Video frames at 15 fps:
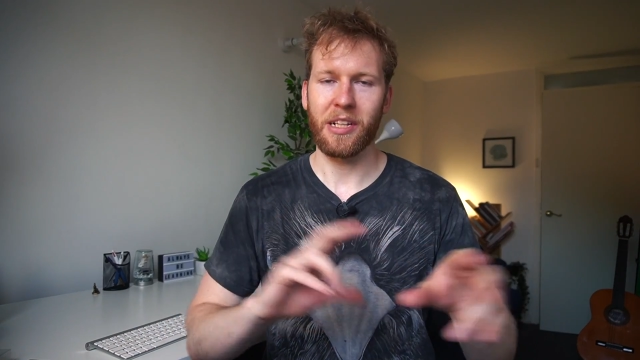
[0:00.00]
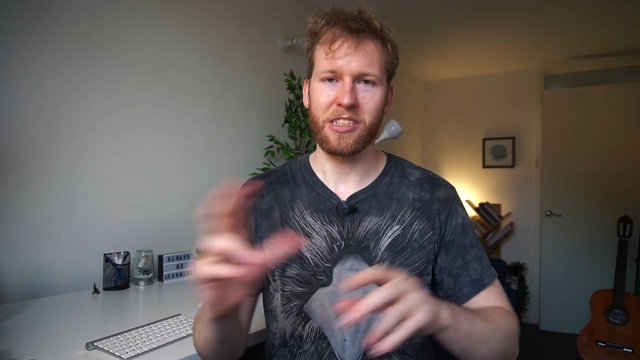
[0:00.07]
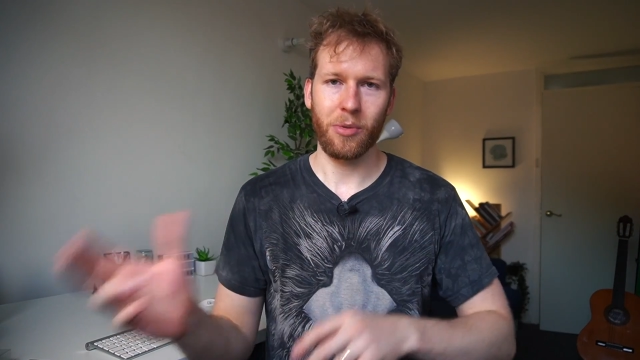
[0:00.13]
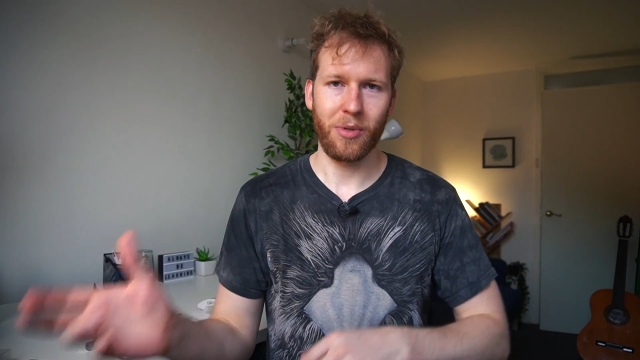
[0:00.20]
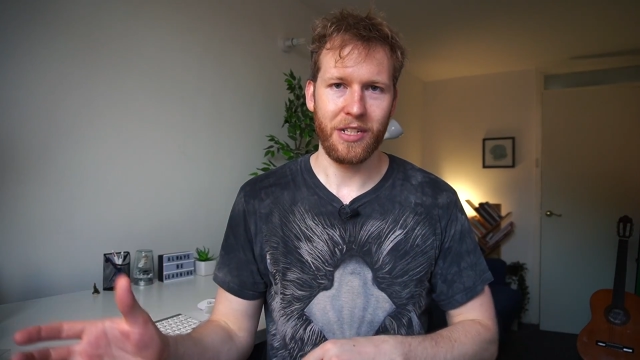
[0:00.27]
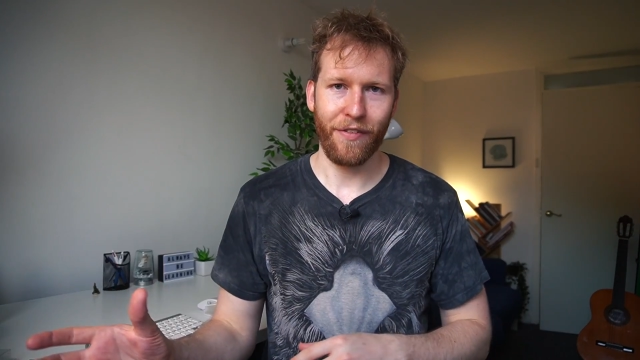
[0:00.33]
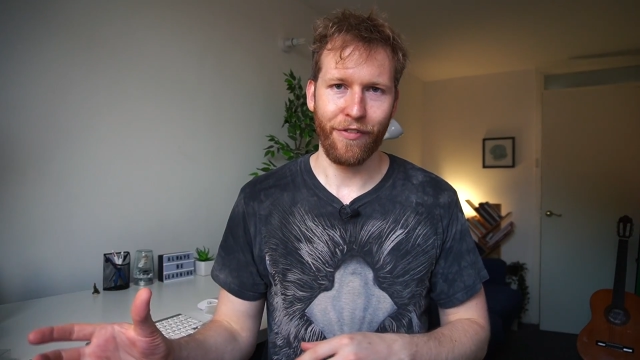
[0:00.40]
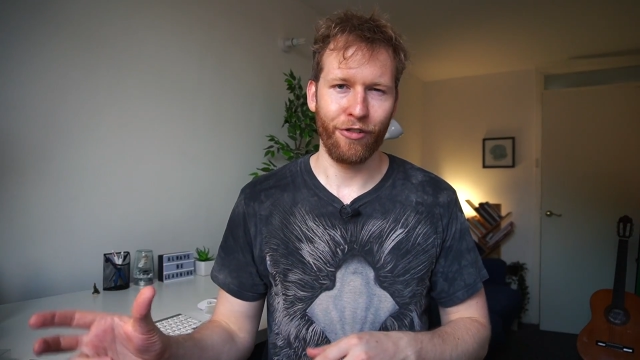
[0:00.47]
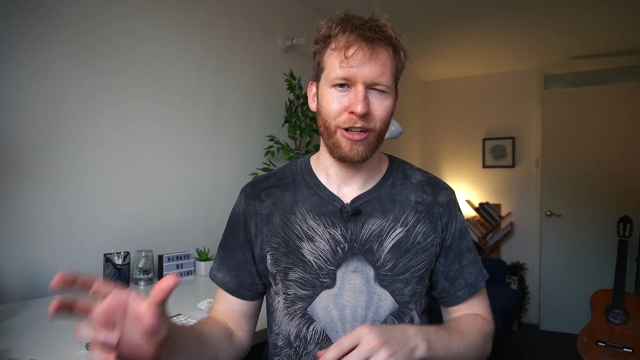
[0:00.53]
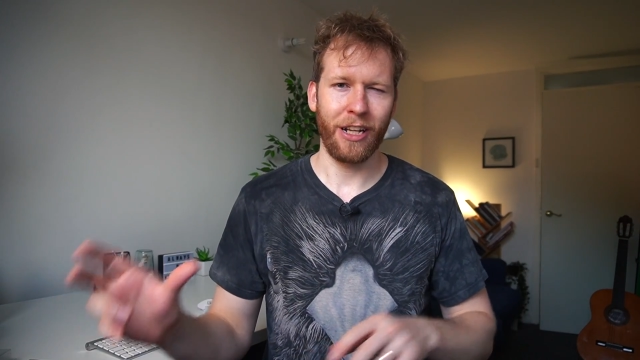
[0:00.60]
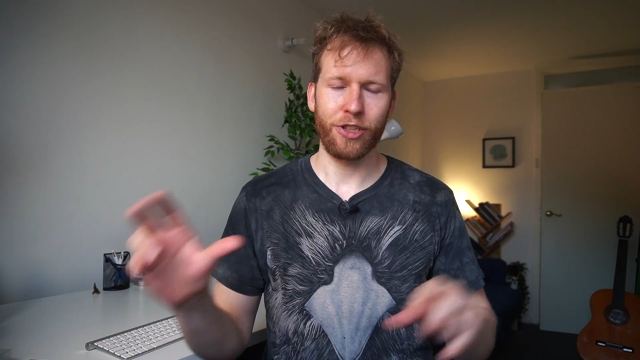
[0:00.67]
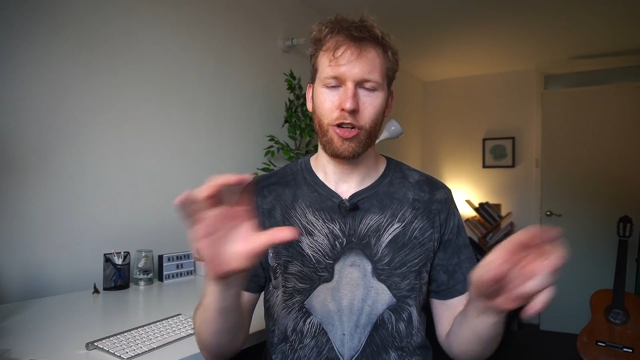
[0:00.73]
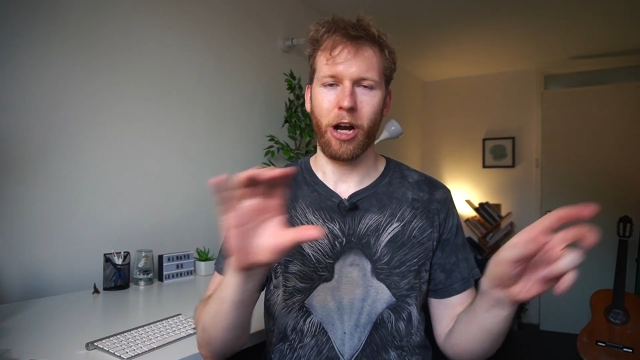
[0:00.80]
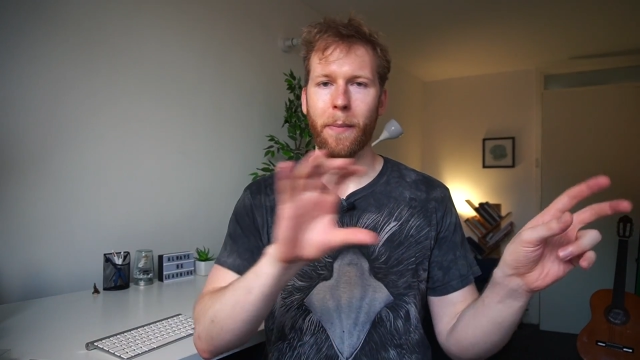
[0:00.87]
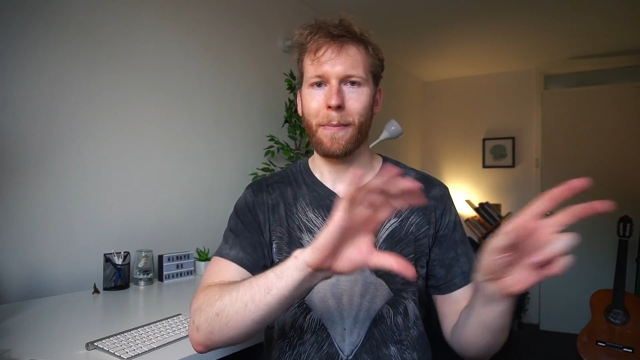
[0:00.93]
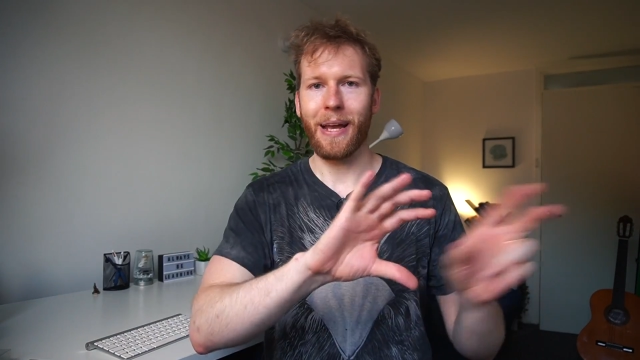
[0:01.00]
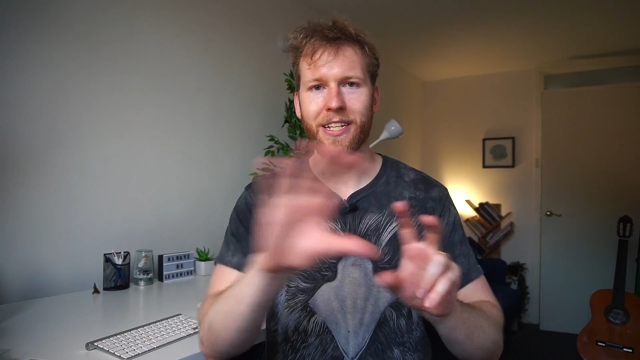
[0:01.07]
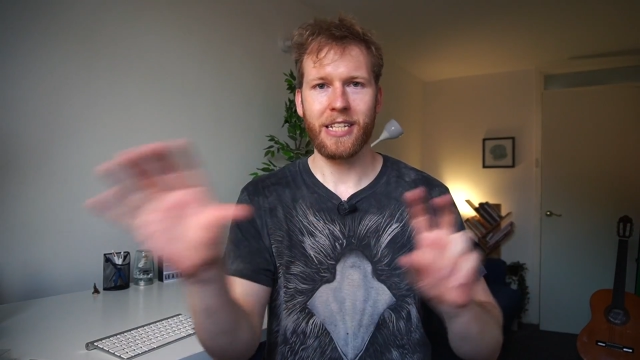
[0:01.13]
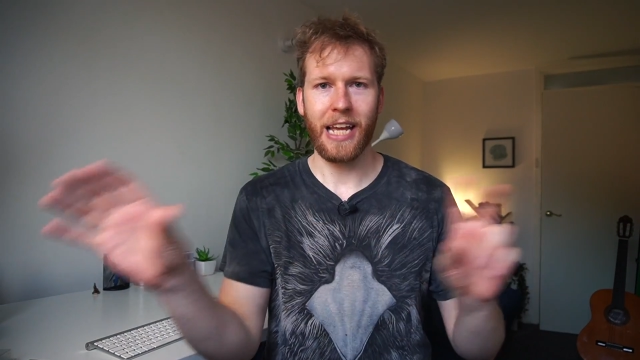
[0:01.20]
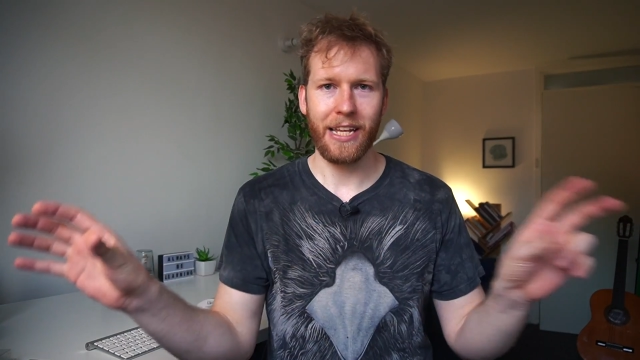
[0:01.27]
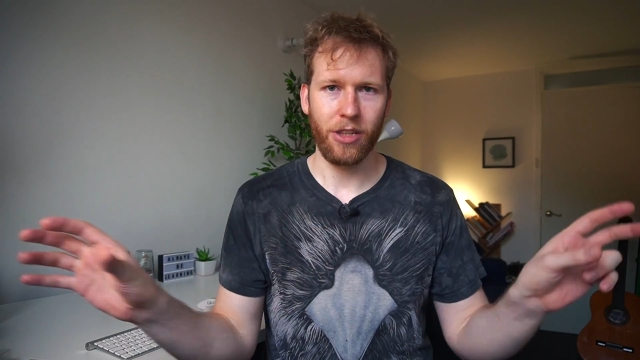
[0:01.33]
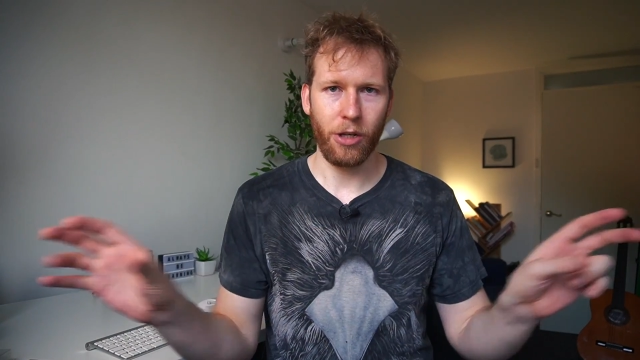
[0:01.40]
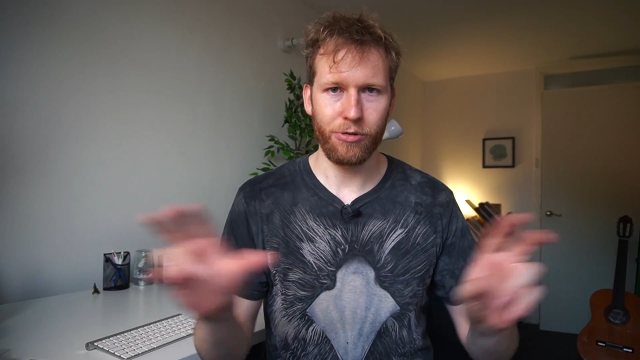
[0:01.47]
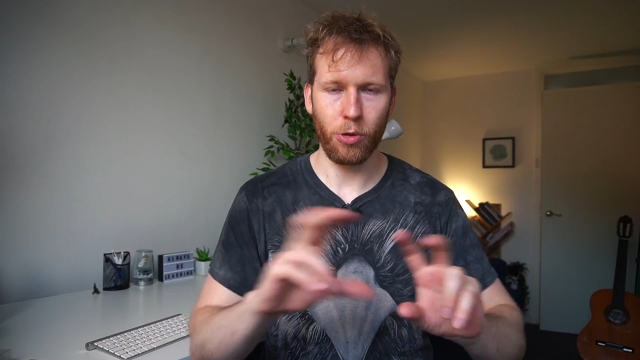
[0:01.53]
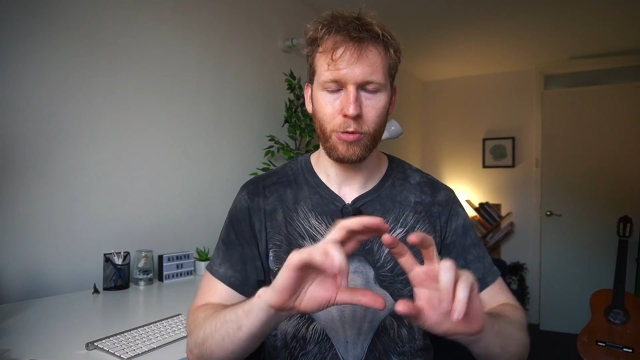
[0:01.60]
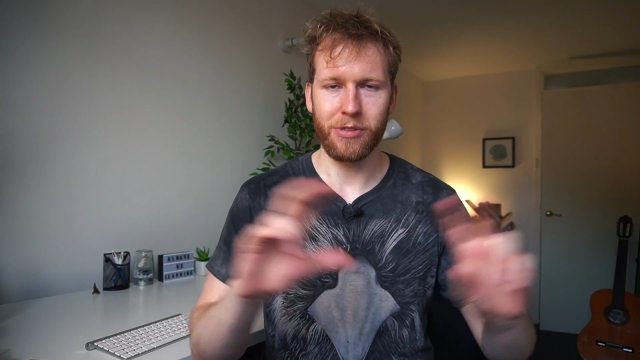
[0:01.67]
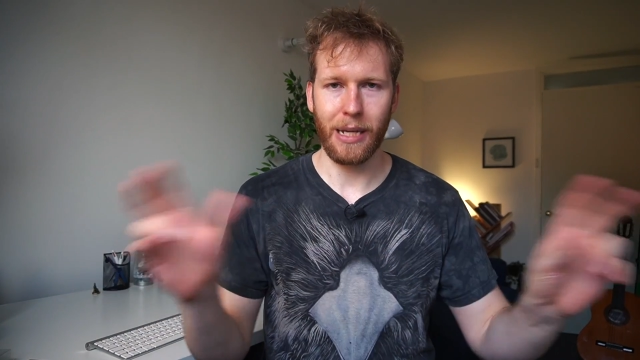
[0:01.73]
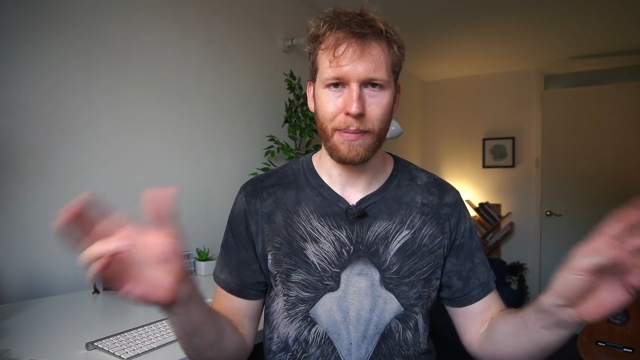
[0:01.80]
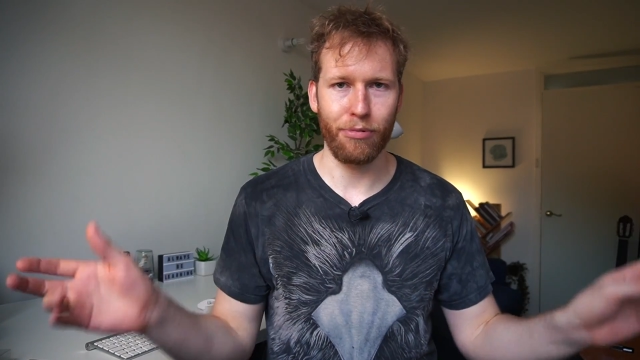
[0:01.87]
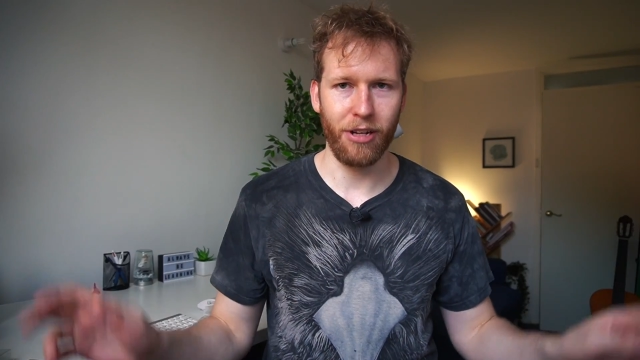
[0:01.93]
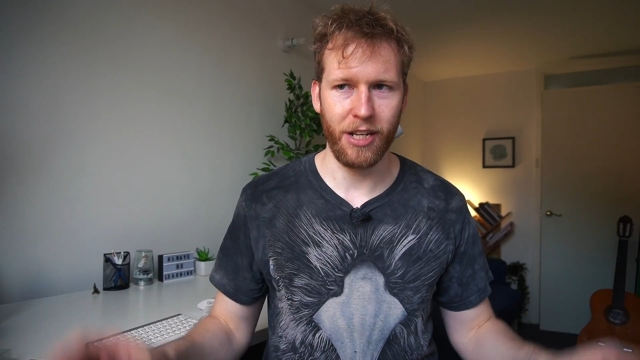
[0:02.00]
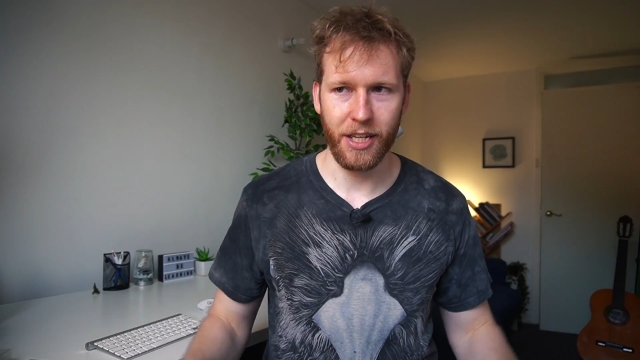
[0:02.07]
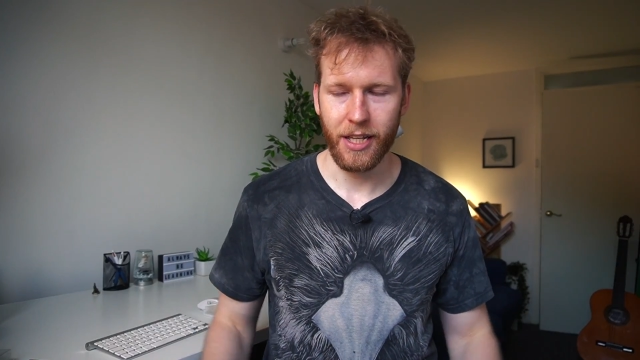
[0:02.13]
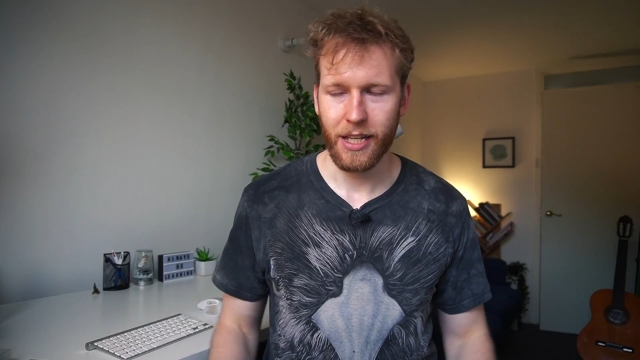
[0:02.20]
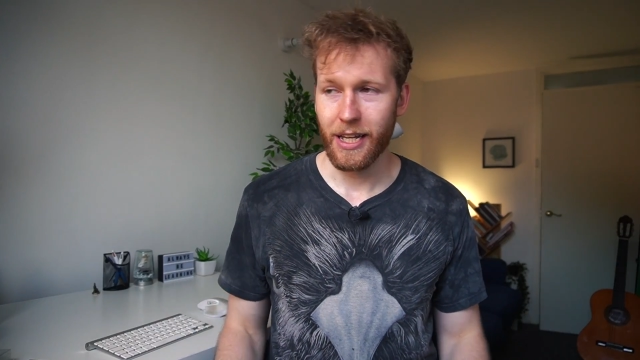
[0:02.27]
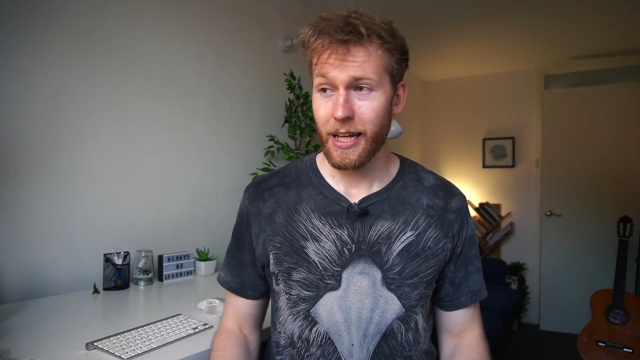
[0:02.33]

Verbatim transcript: things that were different and try and maintain those all separately.